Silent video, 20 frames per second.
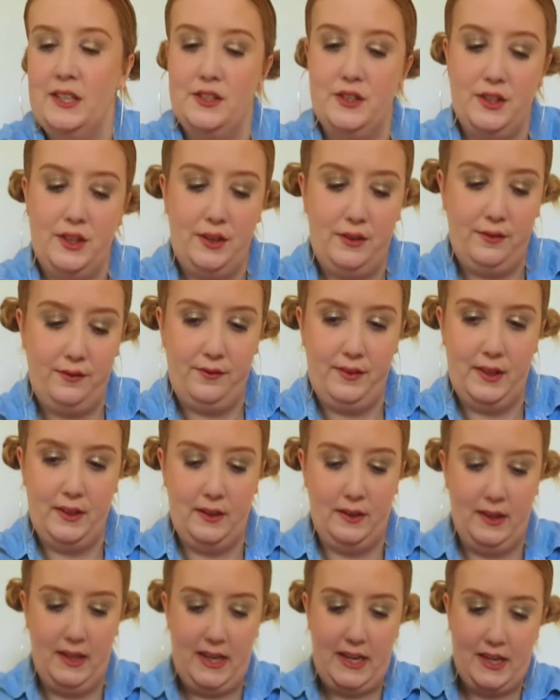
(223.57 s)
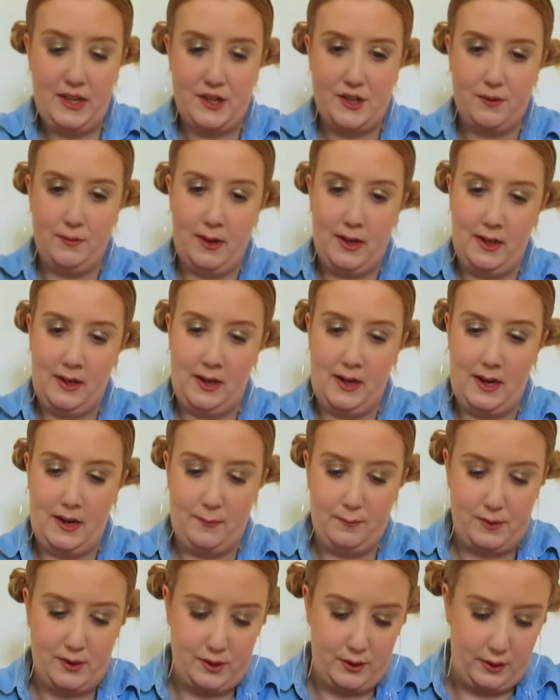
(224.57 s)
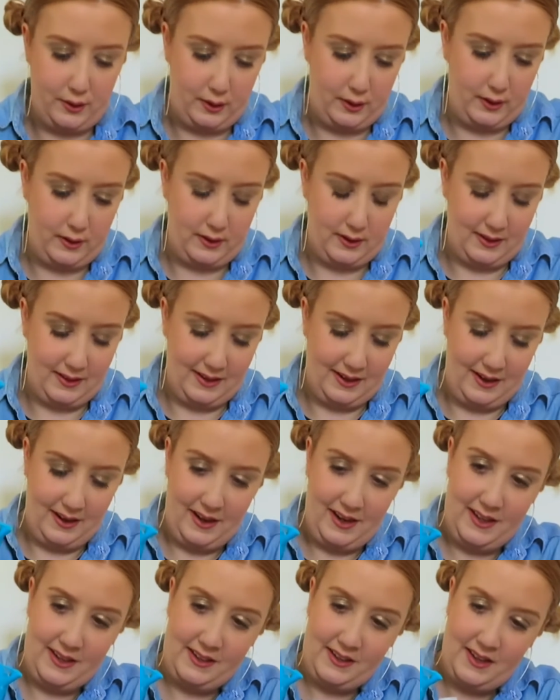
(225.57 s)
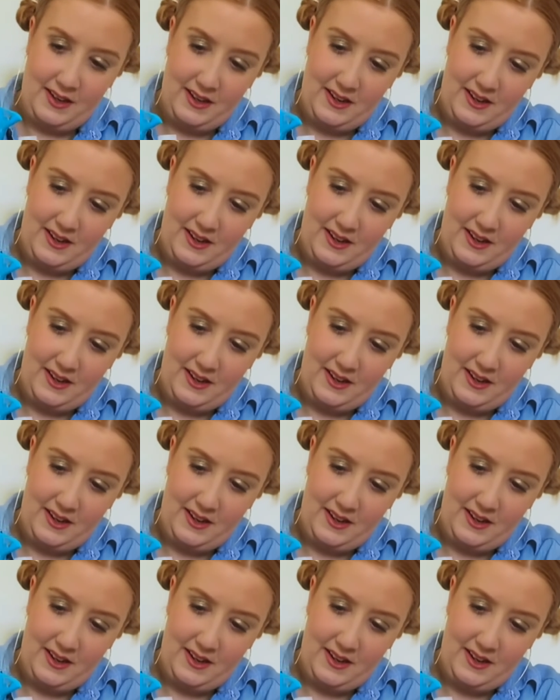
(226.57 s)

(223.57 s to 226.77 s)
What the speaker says: to fill each one up to the line.